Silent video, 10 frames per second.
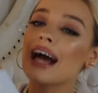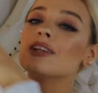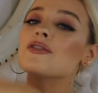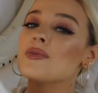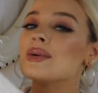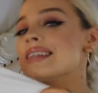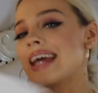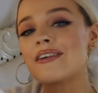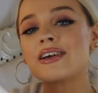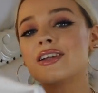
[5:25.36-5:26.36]
I love the
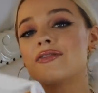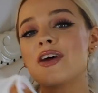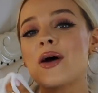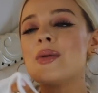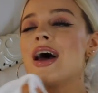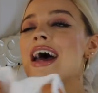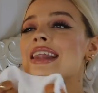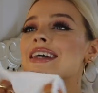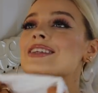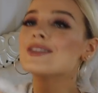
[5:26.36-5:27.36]
material of them.
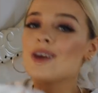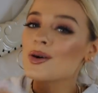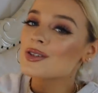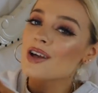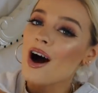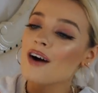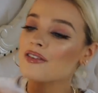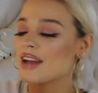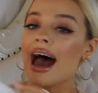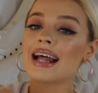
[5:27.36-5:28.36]
They're so
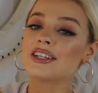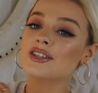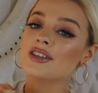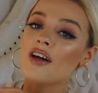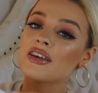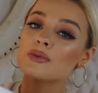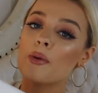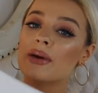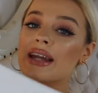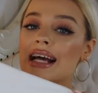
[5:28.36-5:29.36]
soft, and I just thought these
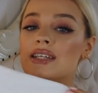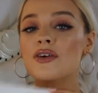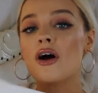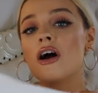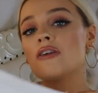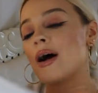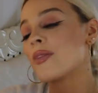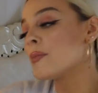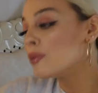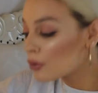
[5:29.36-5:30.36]
would be nice for
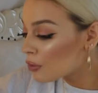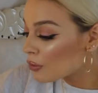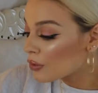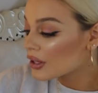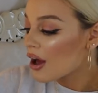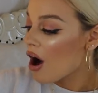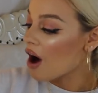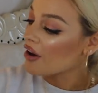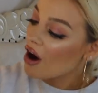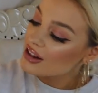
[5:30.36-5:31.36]
around the pool,
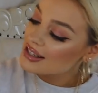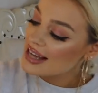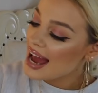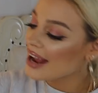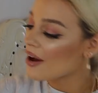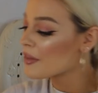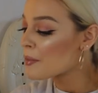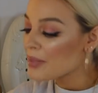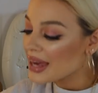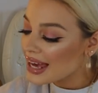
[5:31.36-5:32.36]
on holiday, on the
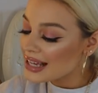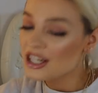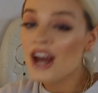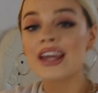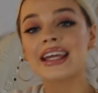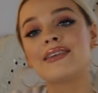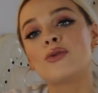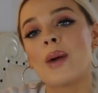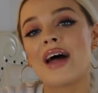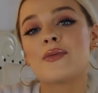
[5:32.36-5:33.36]
beach. You can
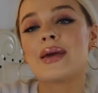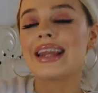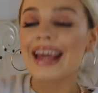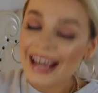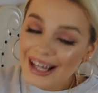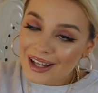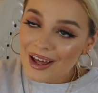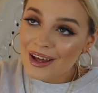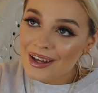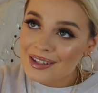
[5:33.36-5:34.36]
even wear them in
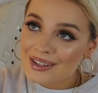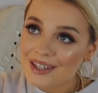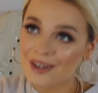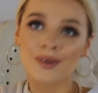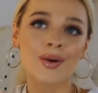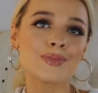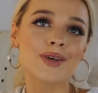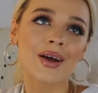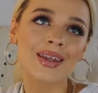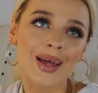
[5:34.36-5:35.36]
England. I don't know why I'm
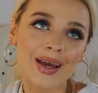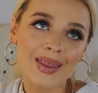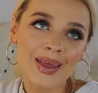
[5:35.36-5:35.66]
talking like